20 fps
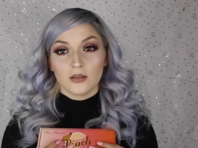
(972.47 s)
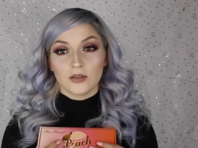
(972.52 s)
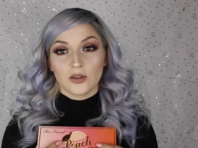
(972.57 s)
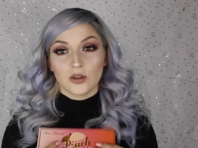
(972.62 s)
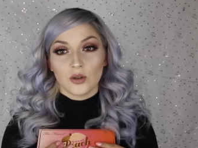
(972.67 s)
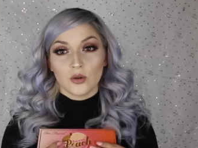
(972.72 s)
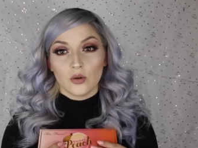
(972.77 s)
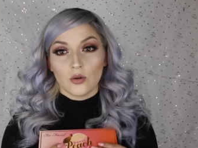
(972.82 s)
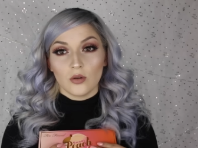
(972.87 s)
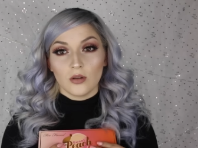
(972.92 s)

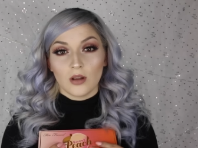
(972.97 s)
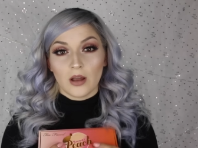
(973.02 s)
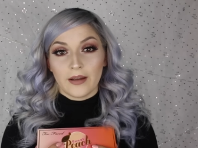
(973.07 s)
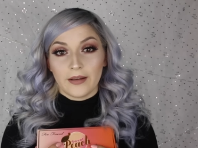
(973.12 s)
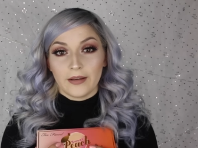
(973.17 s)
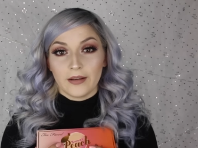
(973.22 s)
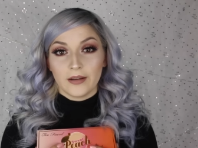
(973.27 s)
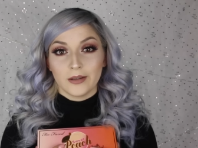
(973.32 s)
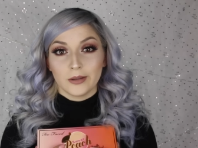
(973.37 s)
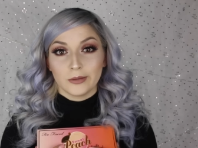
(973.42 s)
through
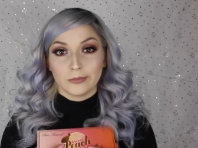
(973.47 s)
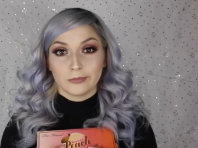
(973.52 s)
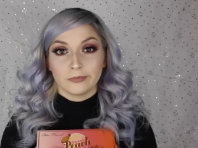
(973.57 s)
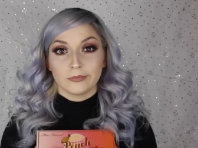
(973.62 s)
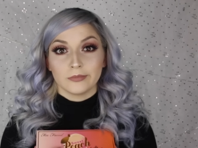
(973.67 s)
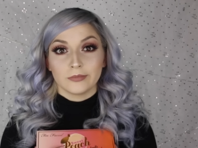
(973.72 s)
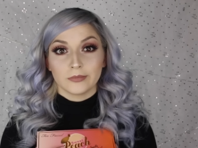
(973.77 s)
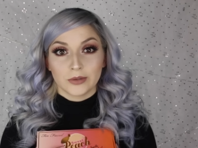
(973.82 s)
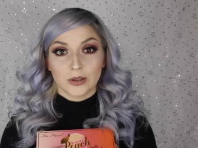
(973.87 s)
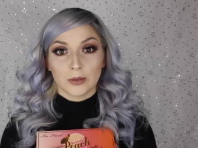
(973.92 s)
like
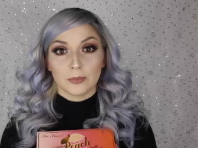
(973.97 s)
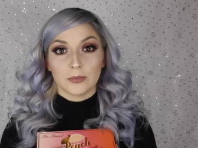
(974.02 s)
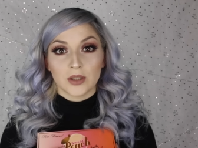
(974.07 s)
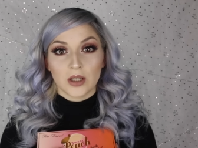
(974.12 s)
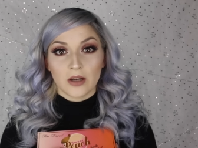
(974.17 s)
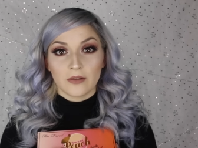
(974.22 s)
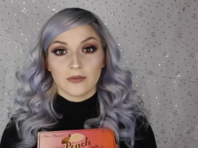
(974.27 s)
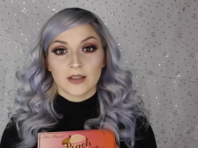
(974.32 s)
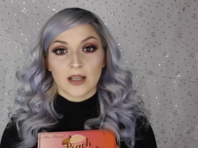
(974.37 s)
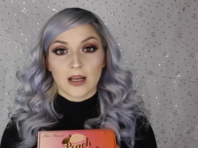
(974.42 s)
some
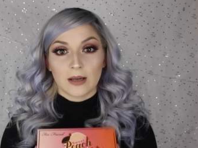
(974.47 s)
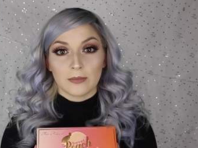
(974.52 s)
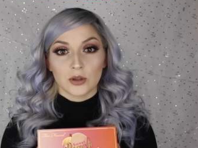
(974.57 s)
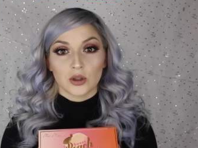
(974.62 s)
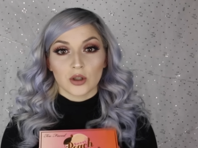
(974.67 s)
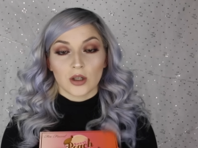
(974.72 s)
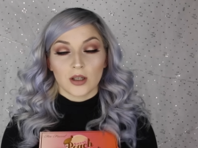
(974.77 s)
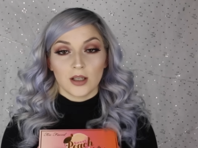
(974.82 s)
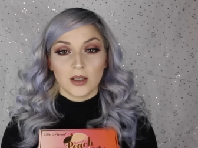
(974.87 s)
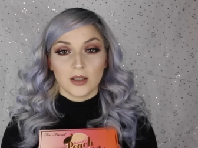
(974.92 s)
tough
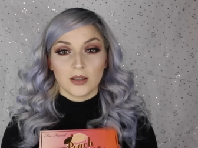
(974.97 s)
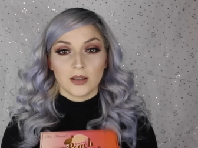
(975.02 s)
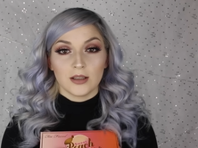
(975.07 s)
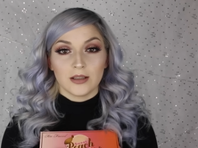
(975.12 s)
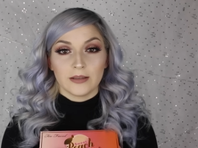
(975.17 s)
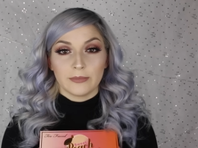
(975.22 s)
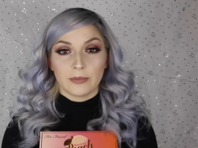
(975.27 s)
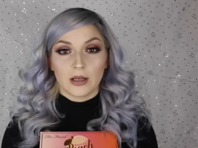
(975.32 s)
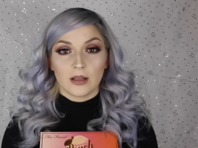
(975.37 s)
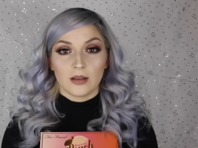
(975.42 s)
times trying to get
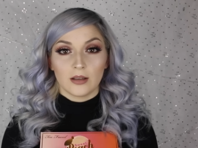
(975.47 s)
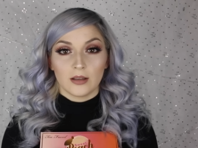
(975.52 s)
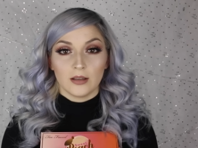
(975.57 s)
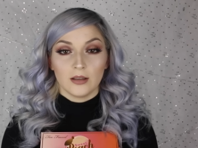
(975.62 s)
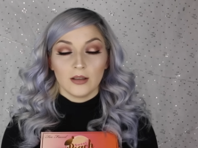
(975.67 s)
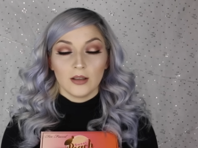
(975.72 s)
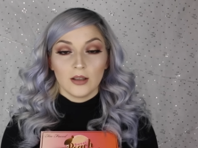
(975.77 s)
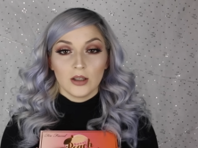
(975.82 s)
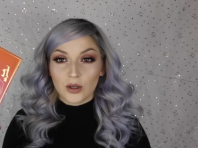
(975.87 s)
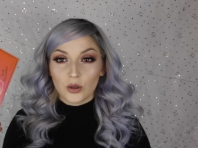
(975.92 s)
this
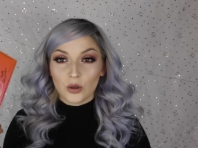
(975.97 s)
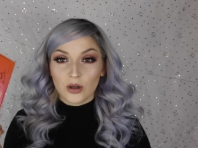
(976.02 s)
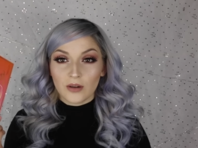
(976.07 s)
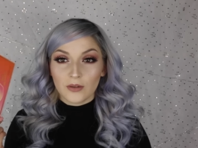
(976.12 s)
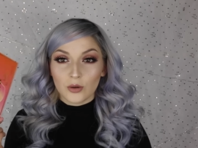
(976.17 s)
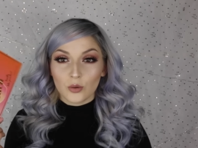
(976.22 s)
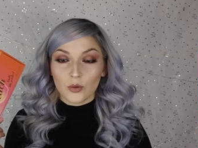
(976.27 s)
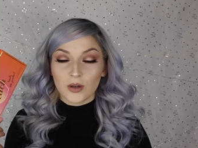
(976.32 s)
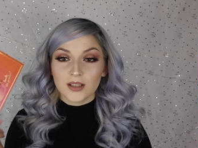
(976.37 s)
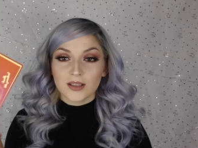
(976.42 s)
palette. And
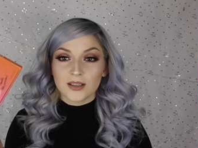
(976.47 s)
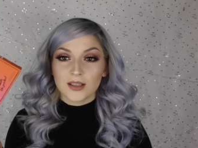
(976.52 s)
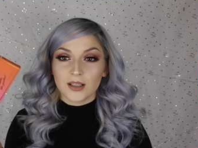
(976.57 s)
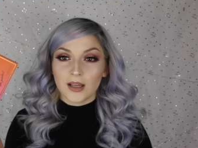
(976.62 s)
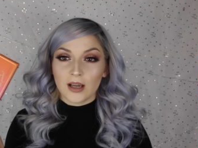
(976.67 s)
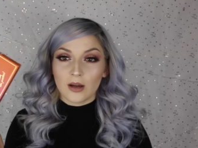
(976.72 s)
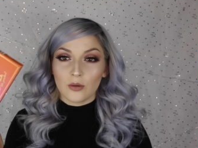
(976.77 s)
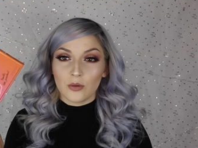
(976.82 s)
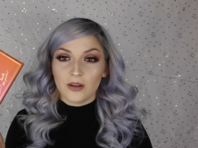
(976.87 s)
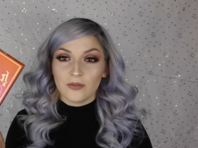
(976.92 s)
whoever wins, I
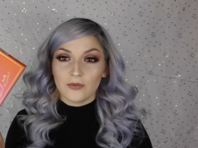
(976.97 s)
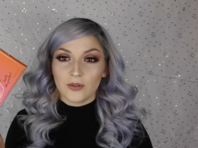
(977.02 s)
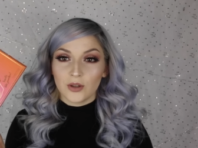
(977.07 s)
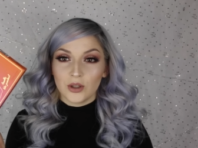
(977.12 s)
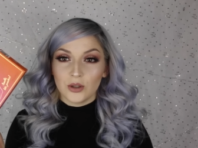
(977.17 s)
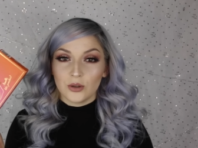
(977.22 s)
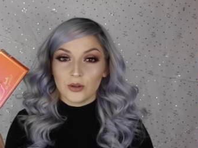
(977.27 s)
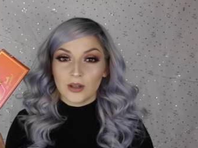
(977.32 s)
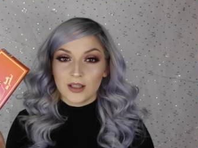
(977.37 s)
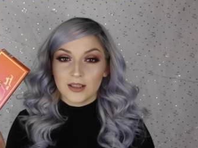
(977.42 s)
can't wait for
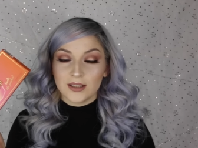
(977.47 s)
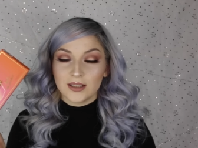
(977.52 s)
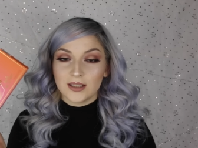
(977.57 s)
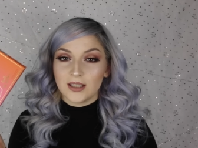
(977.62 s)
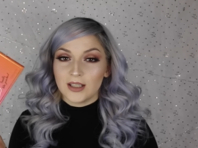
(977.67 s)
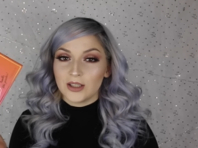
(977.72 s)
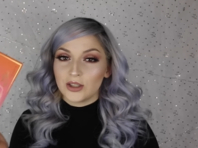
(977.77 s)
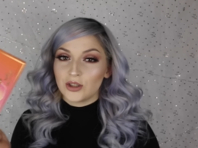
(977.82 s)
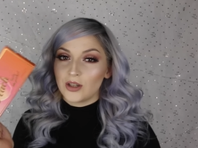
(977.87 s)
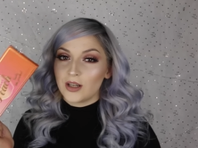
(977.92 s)
you guys to
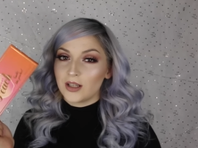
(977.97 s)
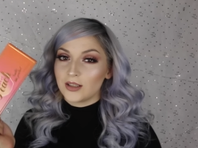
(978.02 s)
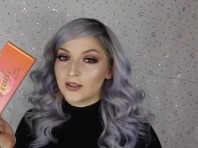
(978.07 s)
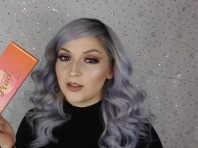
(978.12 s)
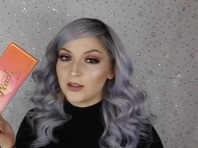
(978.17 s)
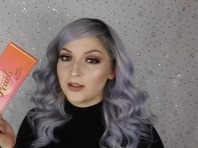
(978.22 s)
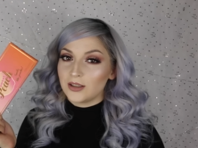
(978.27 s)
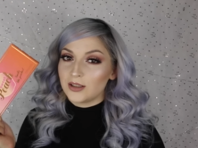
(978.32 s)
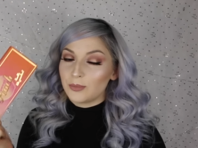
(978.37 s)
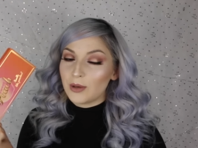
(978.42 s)
get your hands
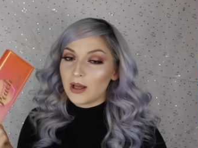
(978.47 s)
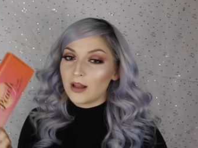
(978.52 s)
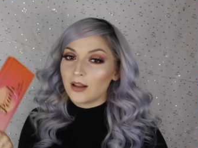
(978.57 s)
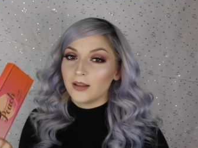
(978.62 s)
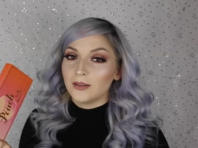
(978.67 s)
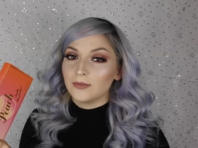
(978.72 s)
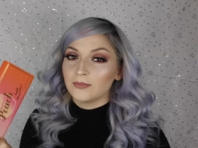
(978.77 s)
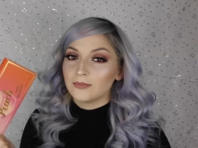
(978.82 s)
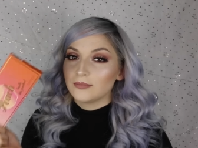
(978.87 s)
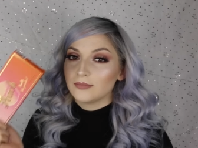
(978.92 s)
on this
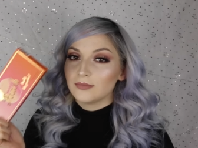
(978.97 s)
palette.